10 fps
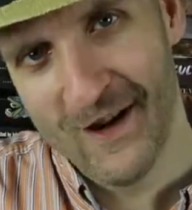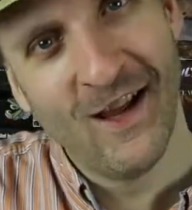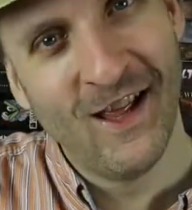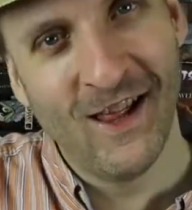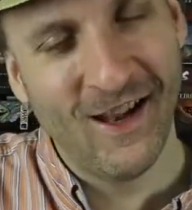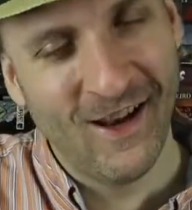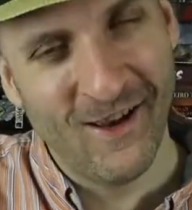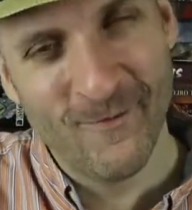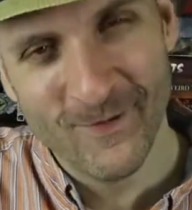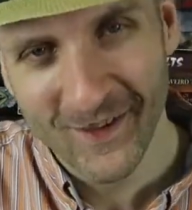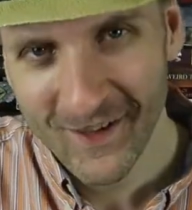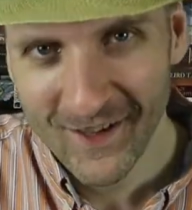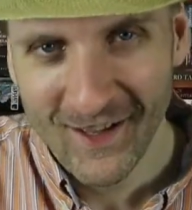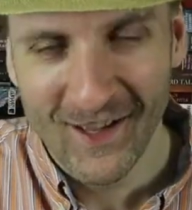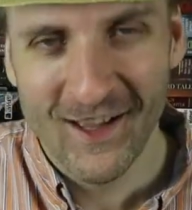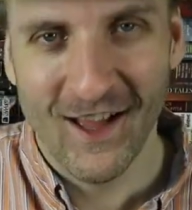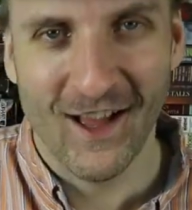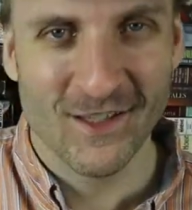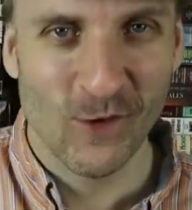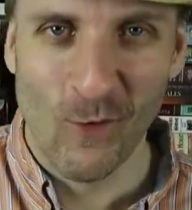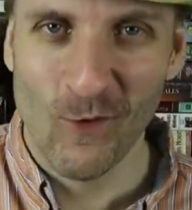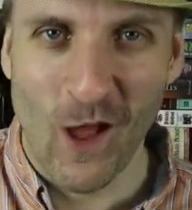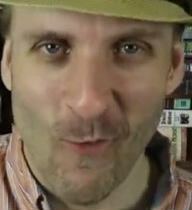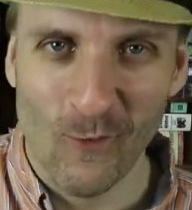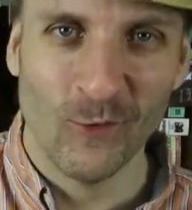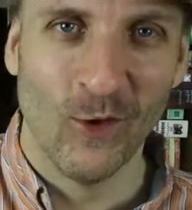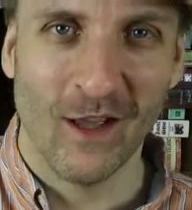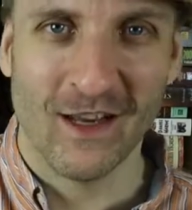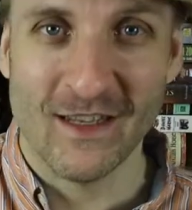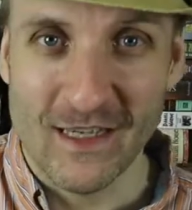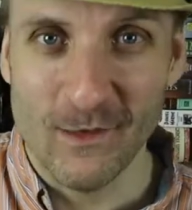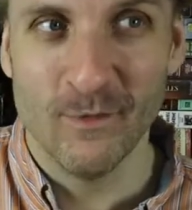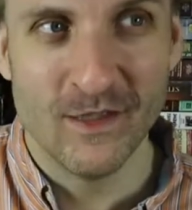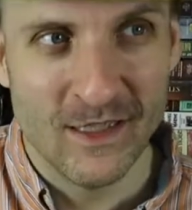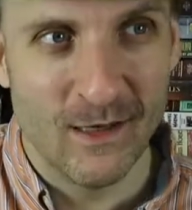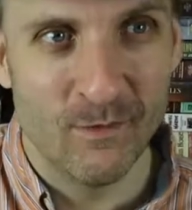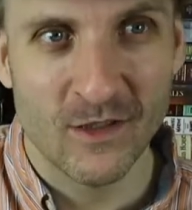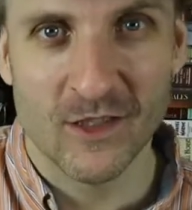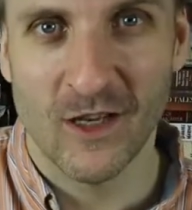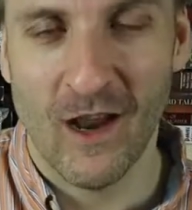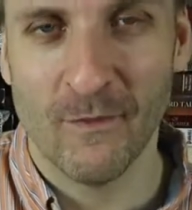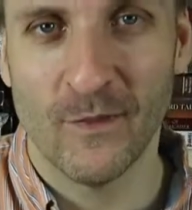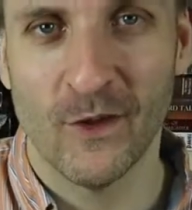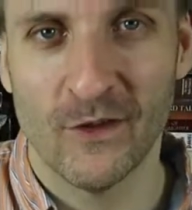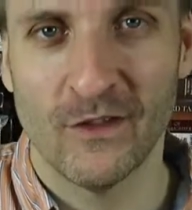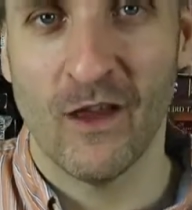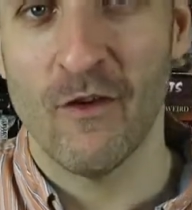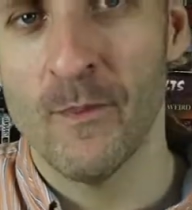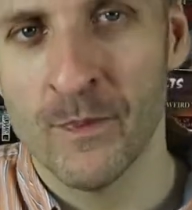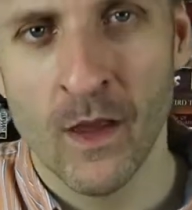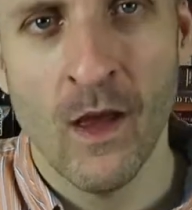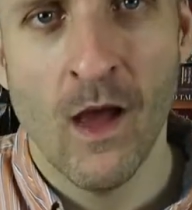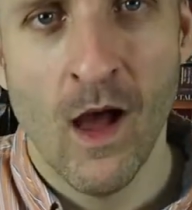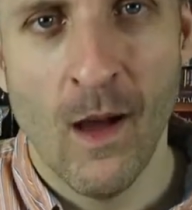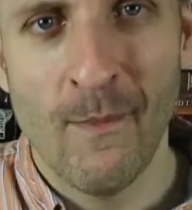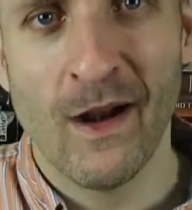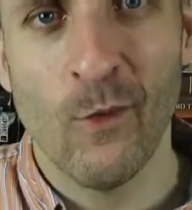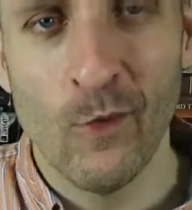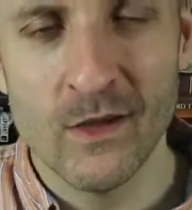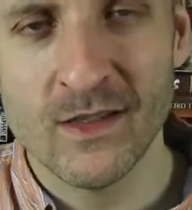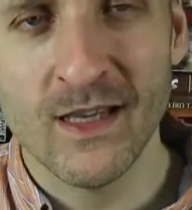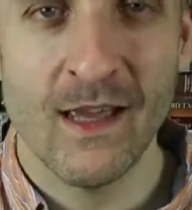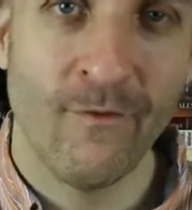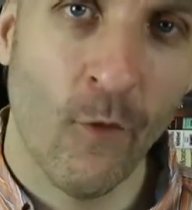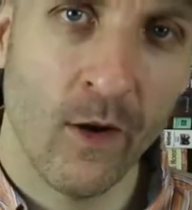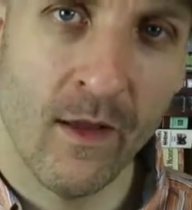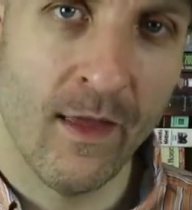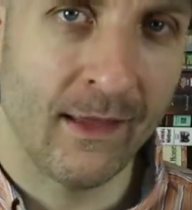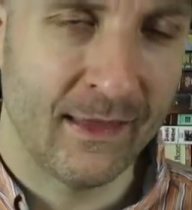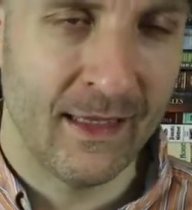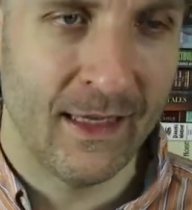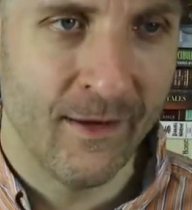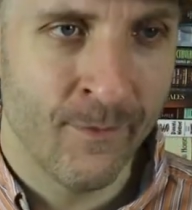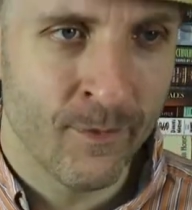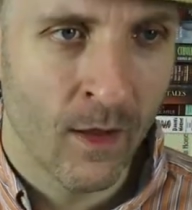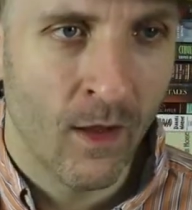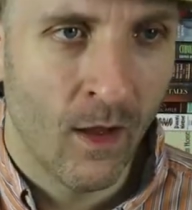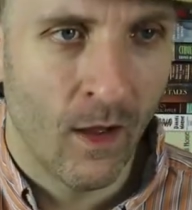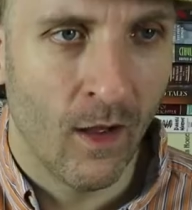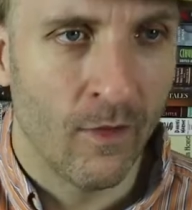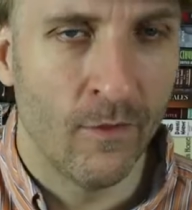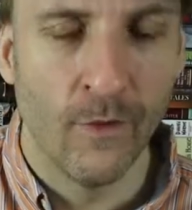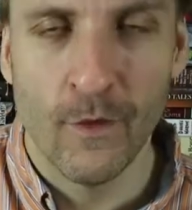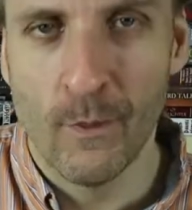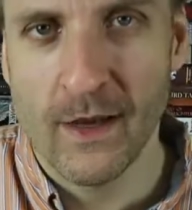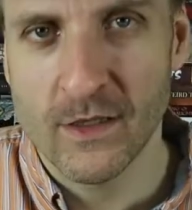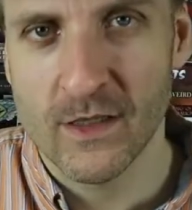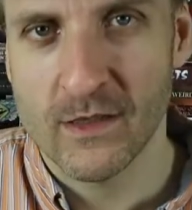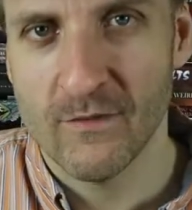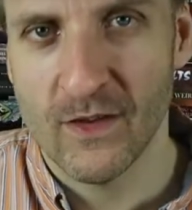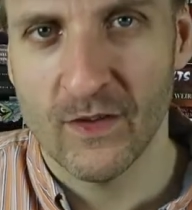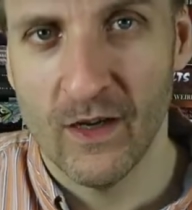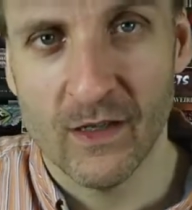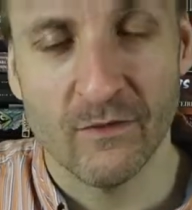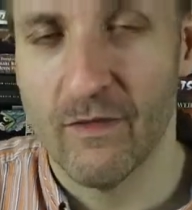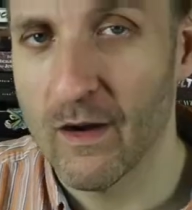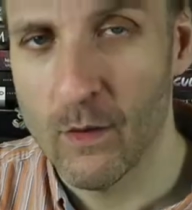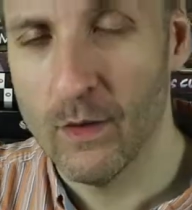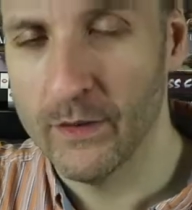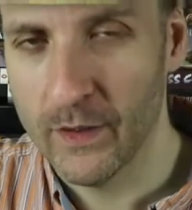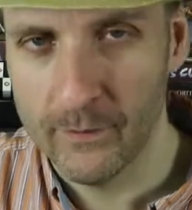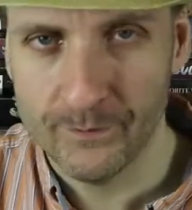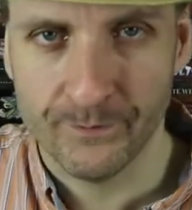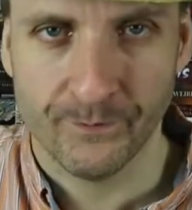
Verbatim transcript: uh, so I won't, I won't do like a deep, deep synopsis of it. Uh, but I will say for you that the, uh, the, the few pages that's invested in it is very well done.